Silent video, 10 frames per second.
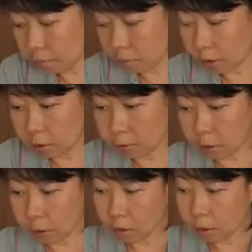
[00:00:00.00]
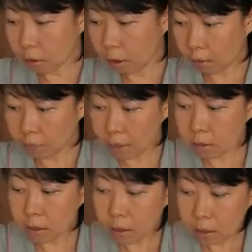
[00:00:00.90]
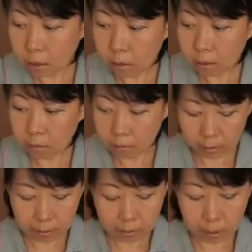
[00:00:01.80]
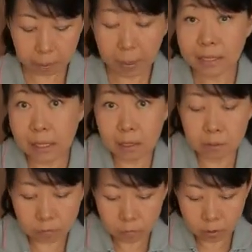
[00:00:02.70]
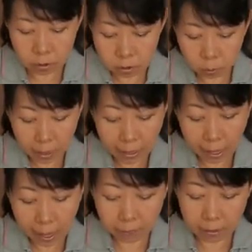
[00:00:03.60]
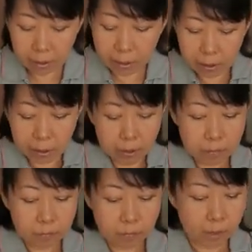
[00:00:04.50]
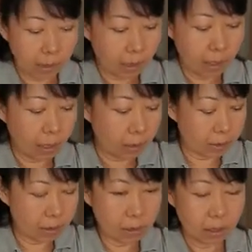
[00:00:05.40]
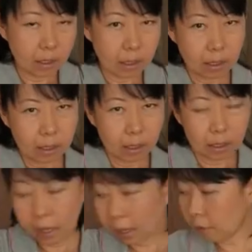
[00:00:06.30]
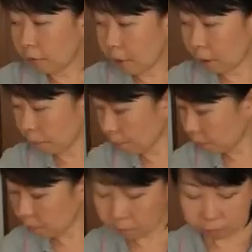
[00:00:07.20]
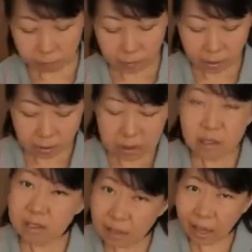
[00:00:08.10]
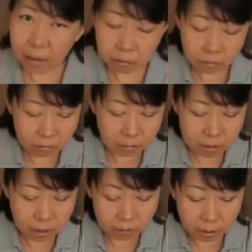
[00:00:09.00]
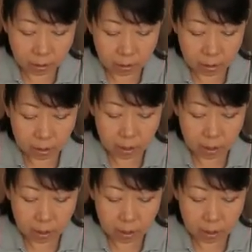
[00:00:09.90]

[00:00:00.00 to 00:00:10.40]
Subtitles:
material of this magnetic putty. So what I have in here is kind of a slime material,